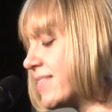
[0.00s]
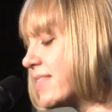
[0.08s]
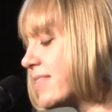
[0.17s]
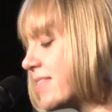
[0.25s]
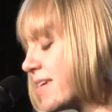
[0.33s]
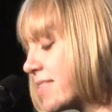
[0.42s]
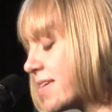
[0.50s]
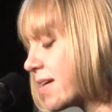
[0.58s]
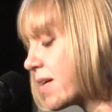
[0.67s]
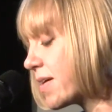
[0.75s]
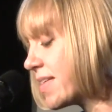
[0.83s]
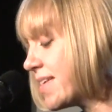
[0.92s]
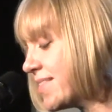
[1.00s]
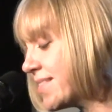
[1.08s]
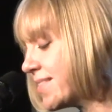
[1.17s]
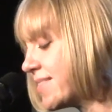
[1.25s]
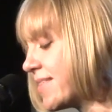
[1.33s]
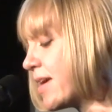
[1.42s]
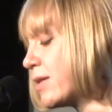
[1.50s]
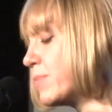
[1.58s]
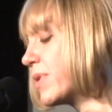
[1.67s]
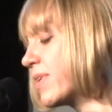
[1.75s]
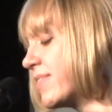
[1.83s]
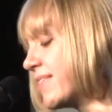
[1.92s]
the thing that isn't said
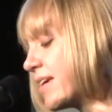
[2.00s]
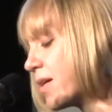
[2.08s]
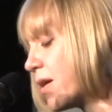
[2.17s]
because it